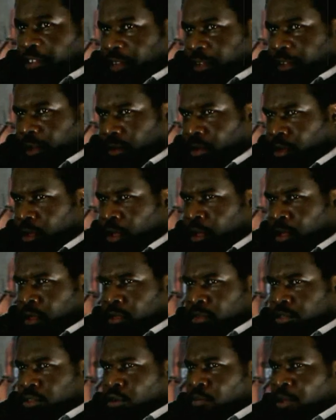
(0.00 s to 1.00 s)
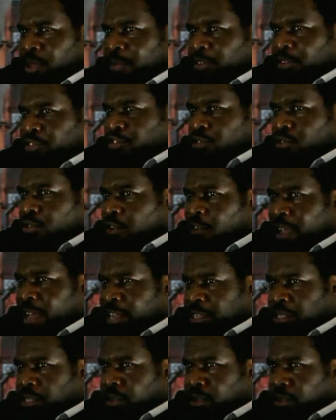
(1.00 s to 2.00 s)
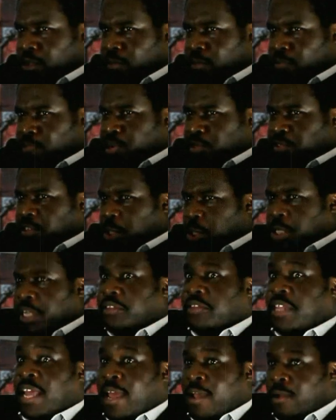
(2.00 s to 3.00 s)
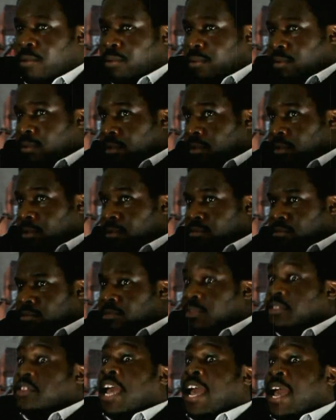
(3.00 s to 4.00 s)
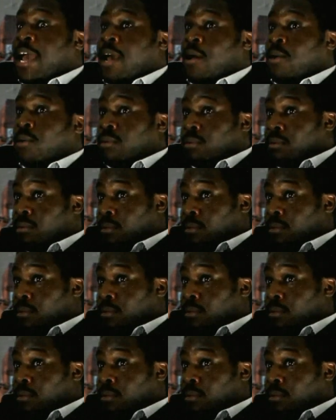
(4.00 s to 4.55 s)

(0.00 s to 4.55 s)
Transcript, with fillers: sucker! Don't make me shoot your ass! Put the shit down! Down!